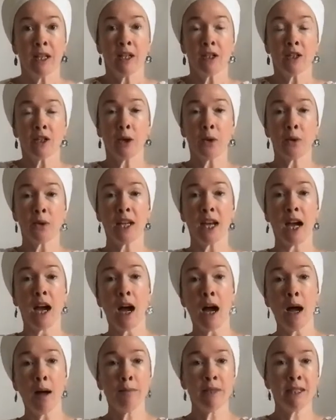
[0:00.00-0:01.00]
So the
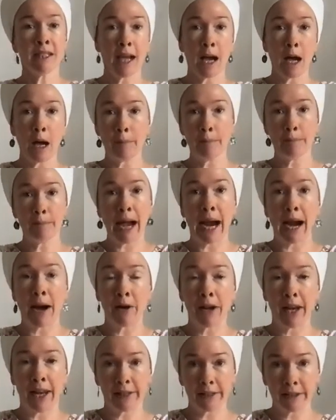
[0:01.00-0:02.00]
arms come
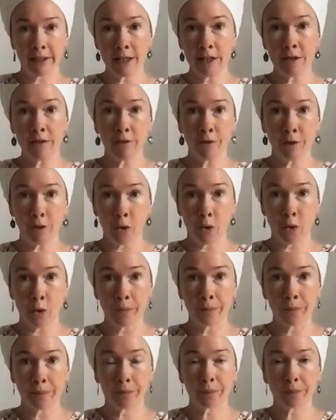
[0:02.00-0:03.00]
parallel to the
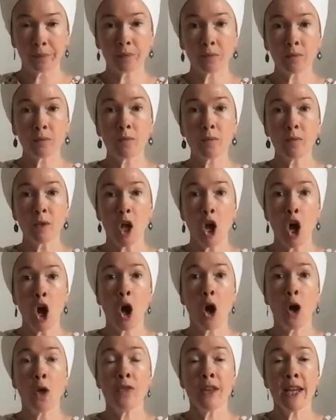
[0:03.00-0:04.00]
floor.
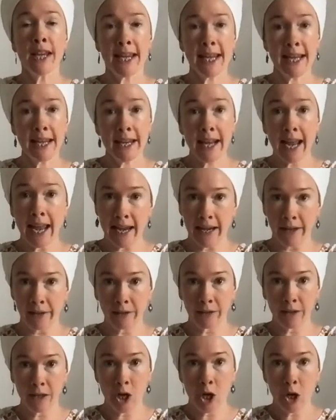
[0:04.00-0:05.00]
On the
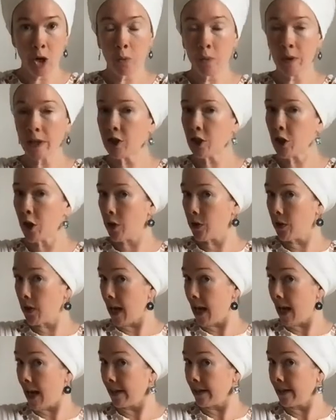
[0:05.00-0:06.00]
inhale, we turn the
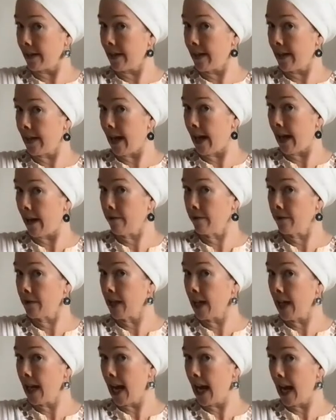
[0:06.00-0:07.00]
head to the left
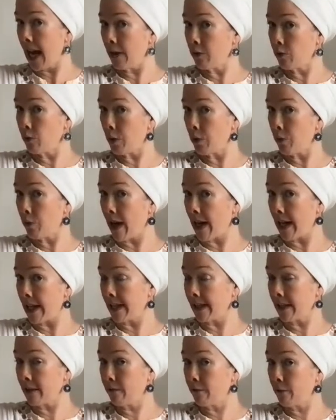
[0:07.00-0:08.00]
and we
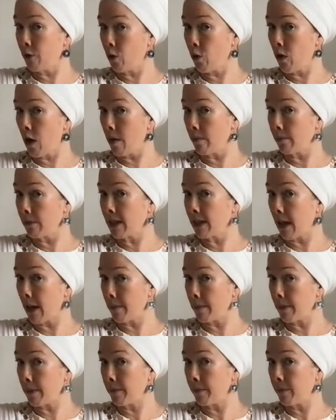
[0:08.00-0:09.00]
raise the forearms
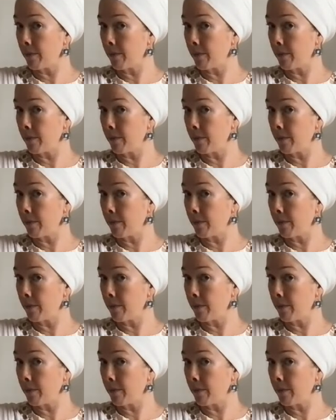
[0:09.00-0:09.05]
up.